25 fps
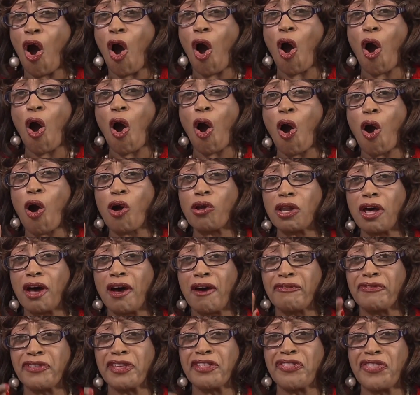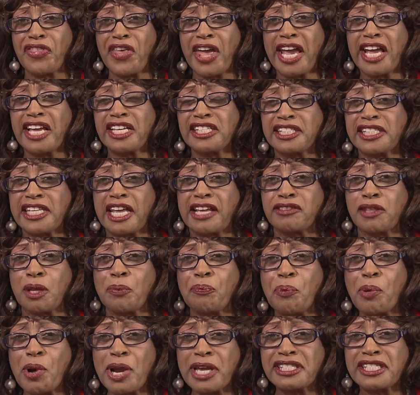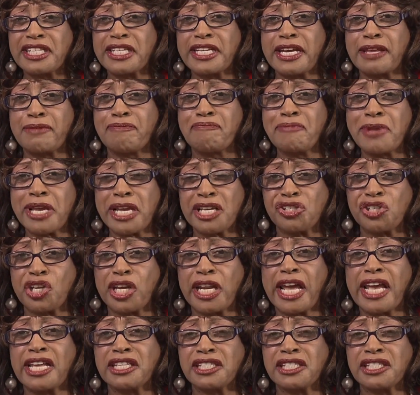all of the things that the president mentioned